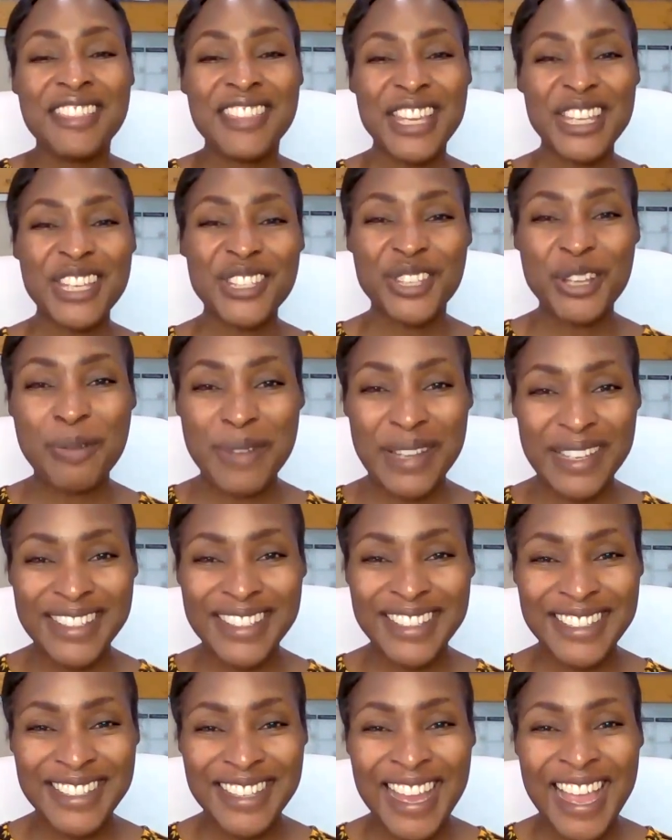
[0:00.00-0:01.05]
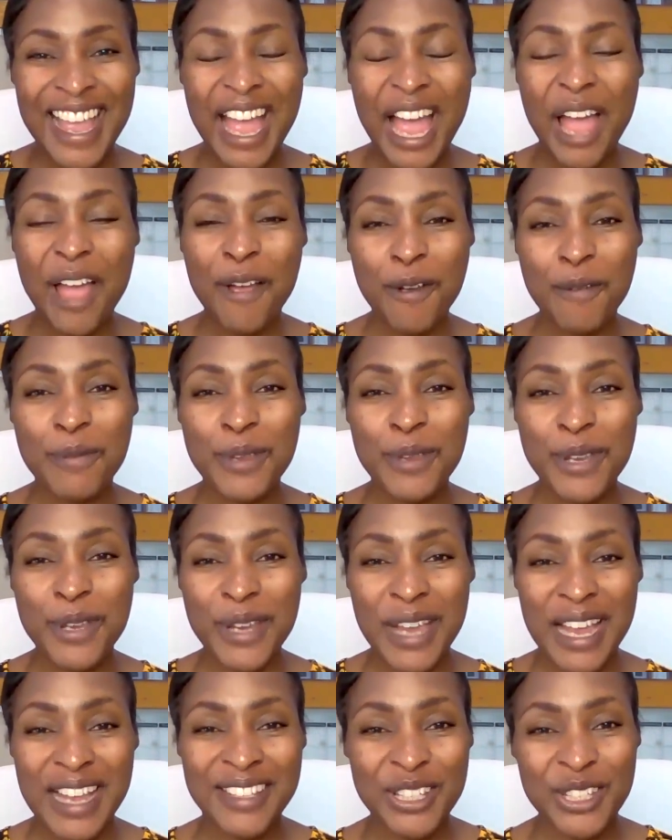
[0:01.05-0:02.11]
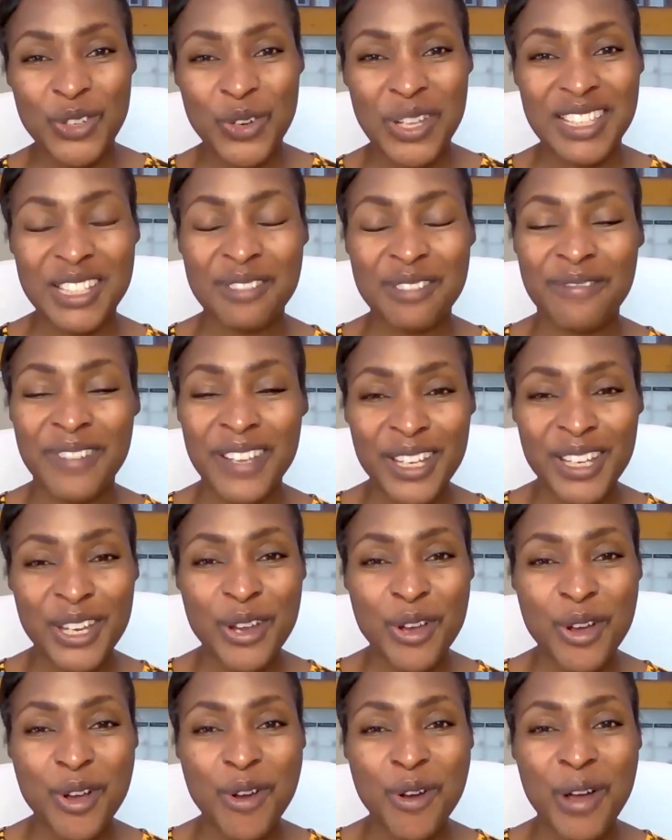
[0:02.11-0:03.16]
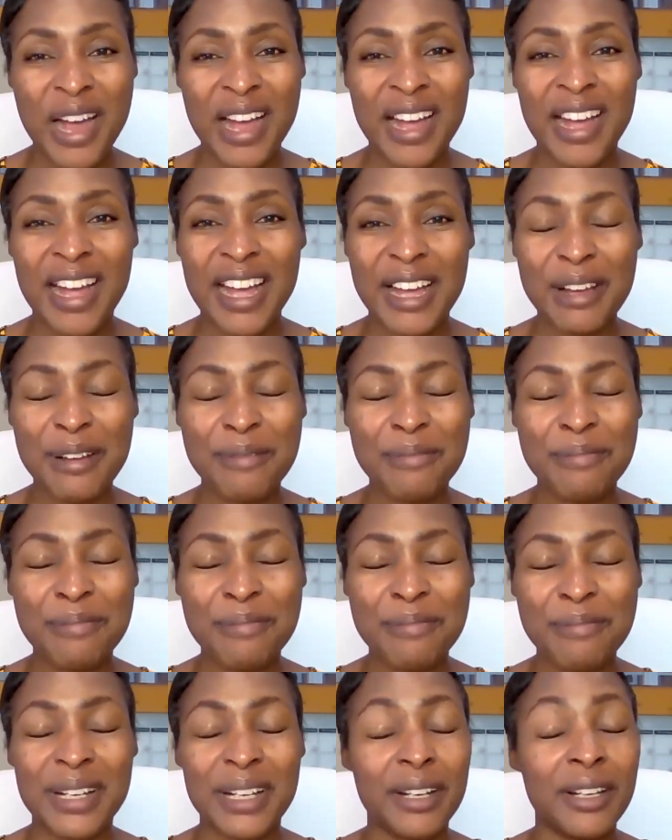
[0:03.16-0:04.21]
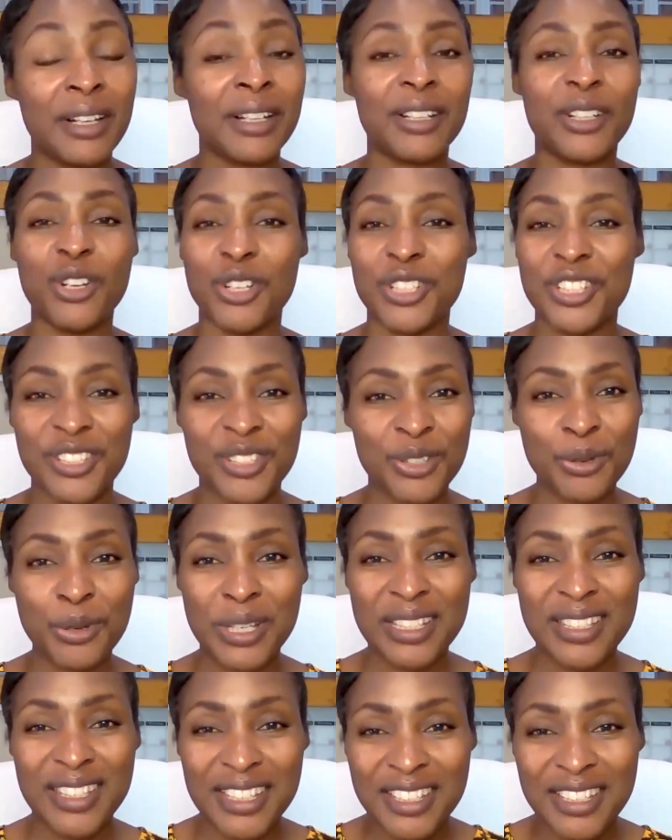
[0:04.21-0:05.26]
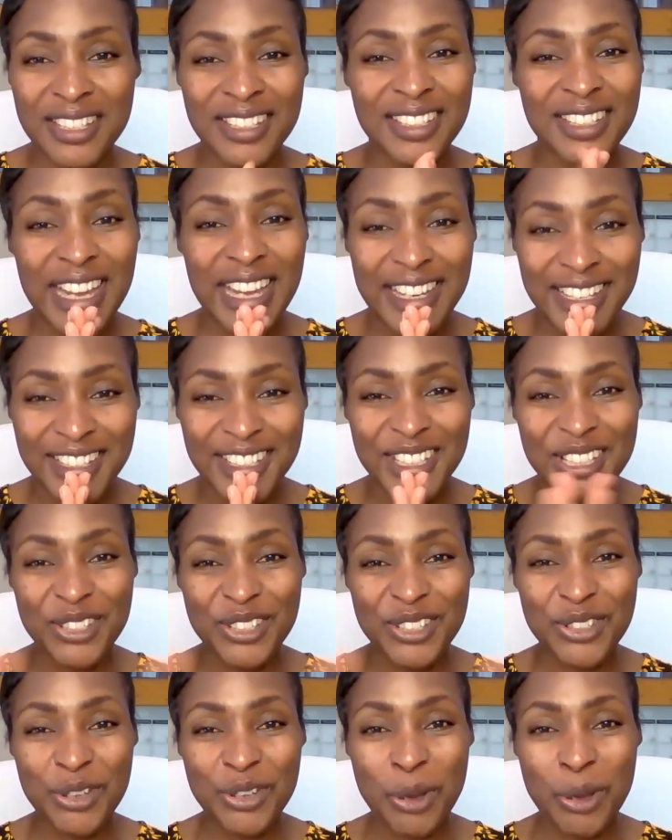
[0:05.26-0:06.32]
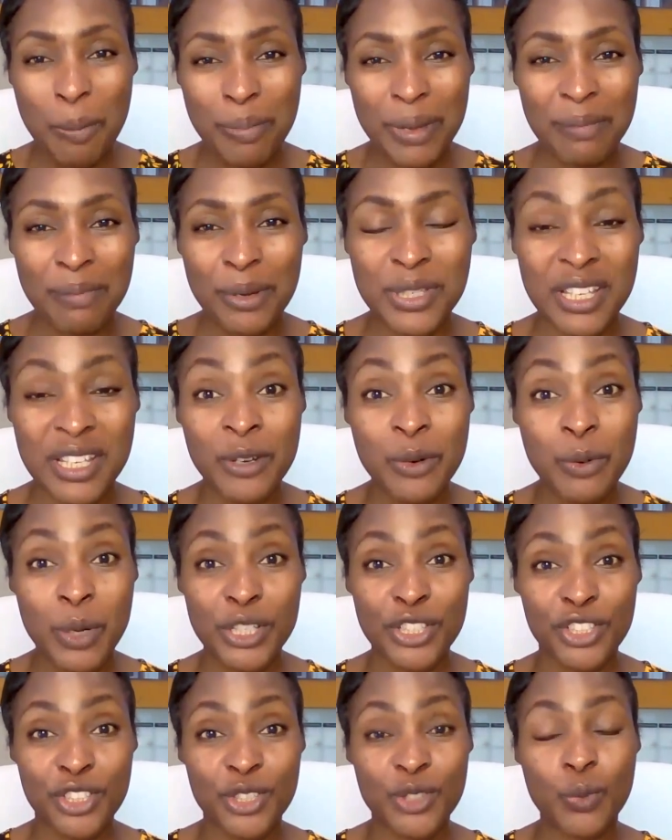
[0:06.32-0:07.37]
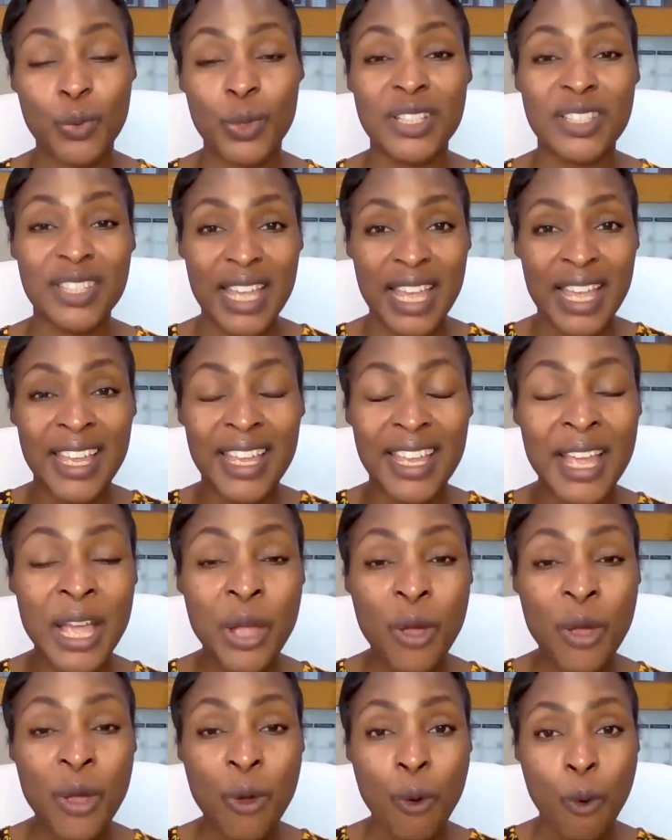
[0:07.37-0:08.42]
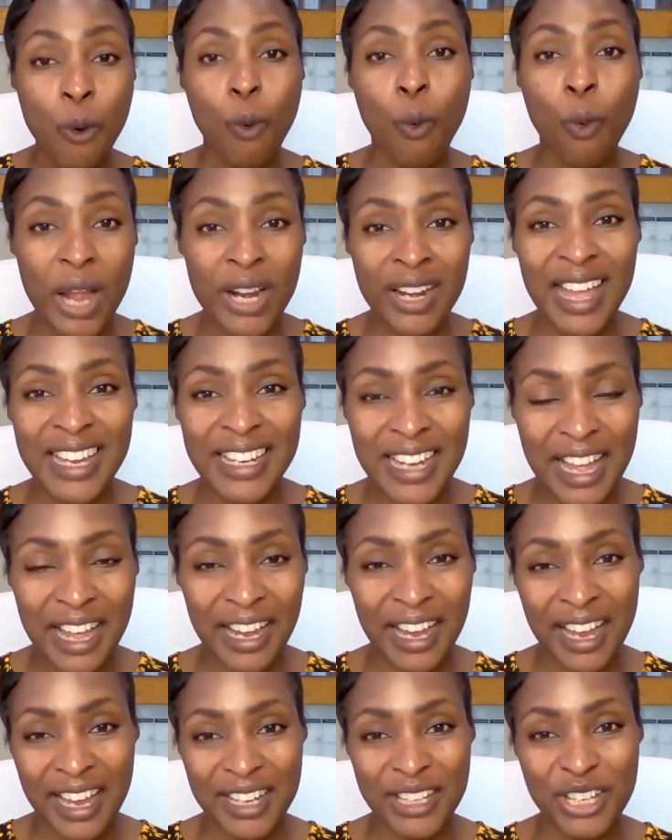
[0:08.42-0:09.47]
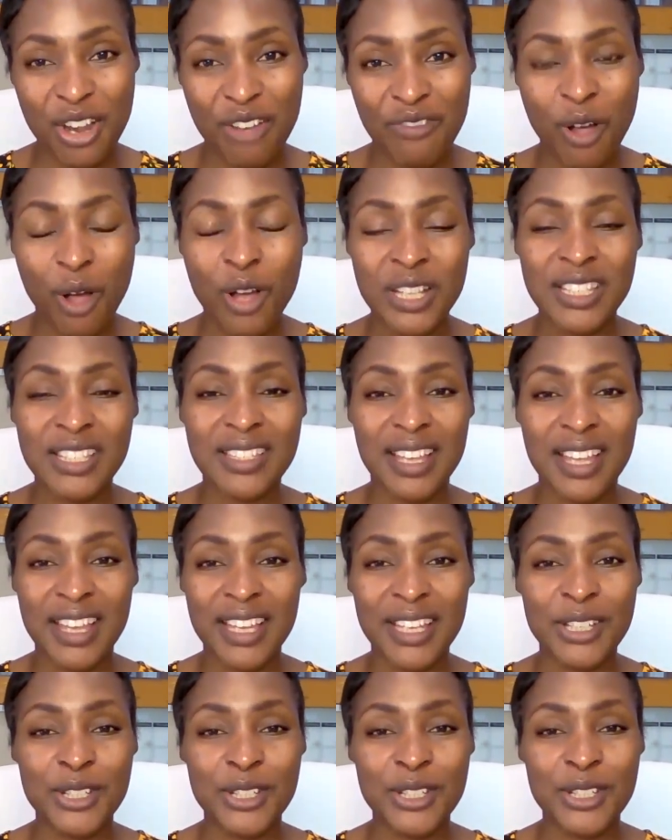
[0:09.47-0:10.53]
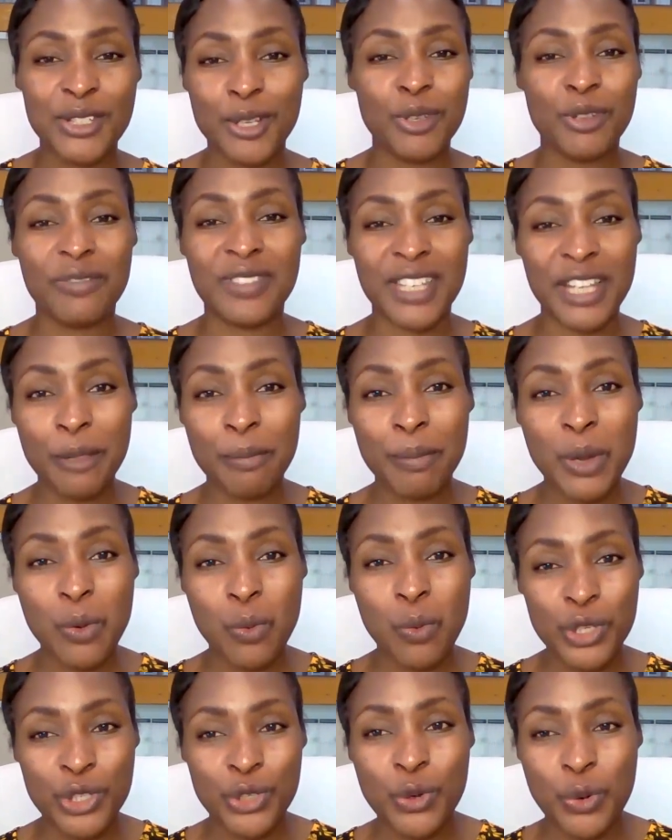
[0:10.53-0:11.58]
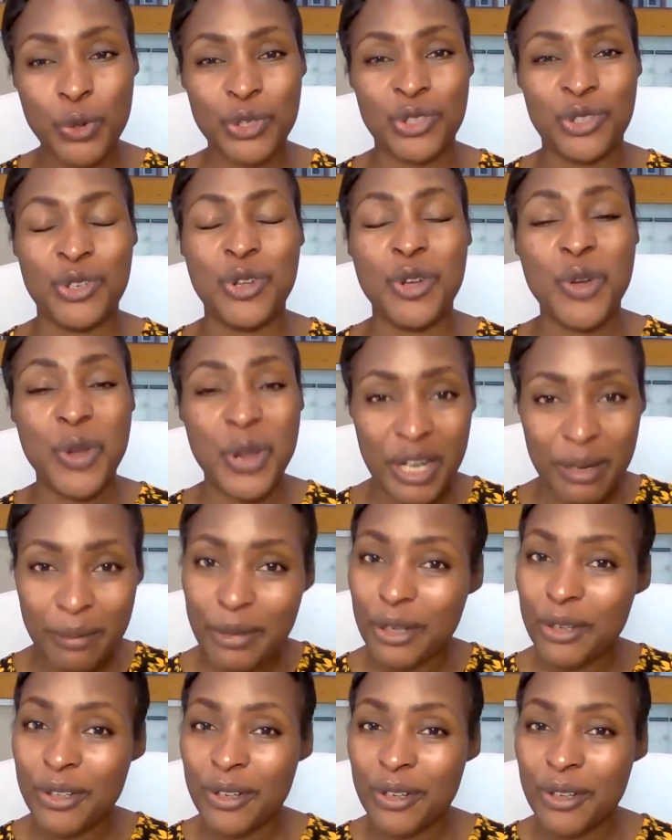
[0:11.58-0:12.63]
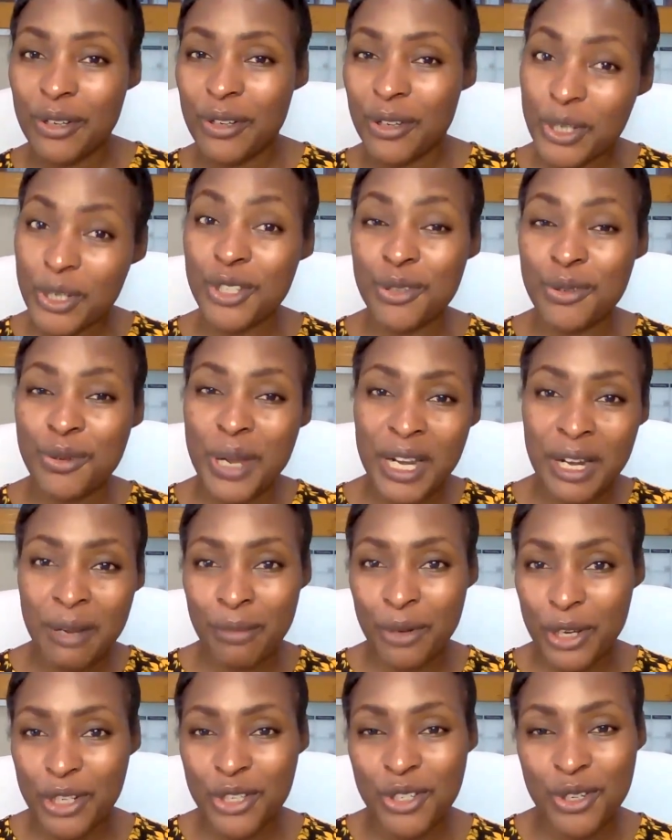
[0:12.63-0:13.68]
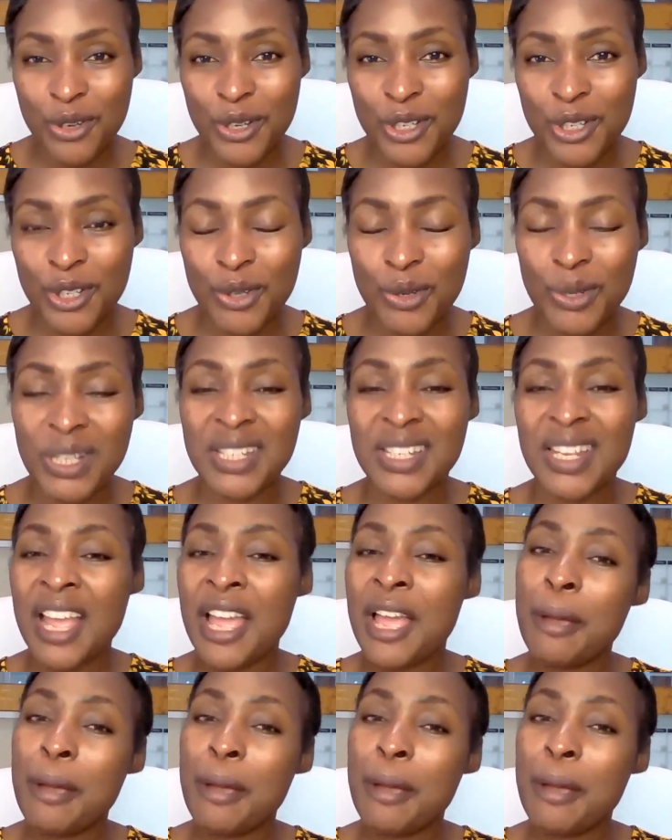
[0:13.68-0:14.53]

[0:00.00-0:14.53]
Thank you so much. I hope you guys enjoyed this video. Gosh, it's always such a challenging topic because everyone just wants a one-liner kind of answer in terms of tell me which course to go and I'm going to go and do and I'm going to go and do it.